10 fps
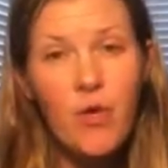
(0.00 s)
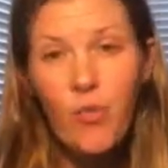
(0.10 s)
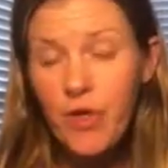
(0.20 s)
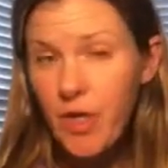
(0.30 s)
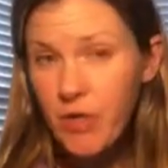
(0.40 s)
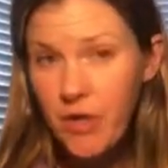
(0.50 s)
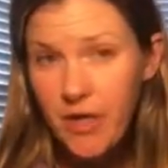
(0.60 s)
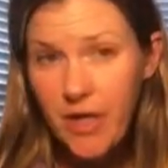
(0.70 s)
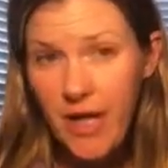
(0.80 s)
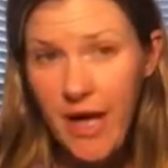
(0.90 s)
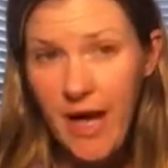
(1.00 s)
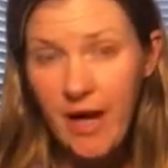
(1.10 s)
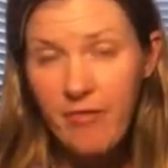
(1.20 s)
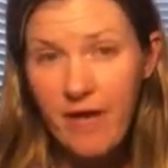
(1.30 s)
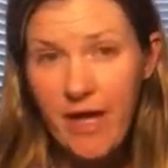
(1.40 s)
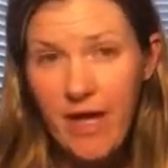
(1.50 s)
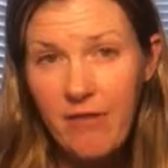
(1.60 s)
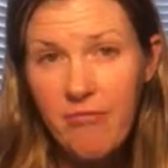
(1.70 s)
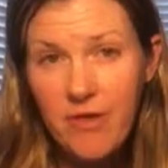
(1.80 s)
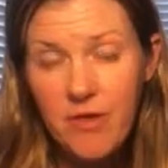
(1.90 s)
We're no longer going to have
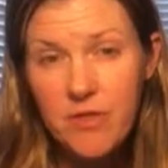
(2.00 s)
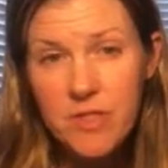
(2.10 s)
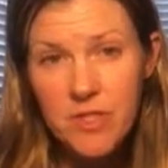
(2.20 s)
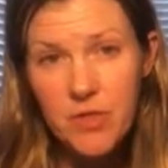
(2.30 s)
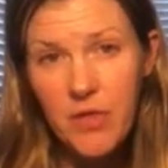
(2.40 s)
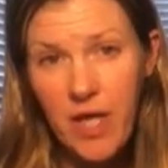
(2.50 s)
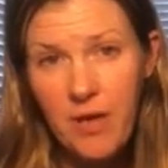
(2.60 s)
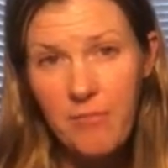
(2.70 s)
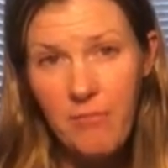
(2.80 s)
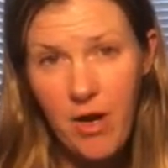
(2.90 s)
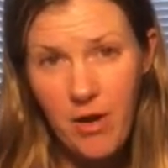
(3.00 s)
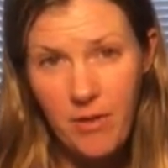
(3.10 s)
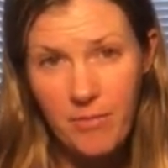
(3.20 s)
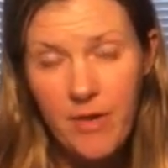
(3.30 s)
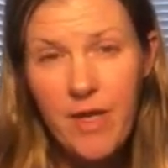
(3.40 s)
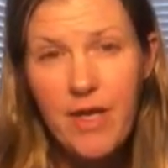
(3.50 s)
a field duty mom.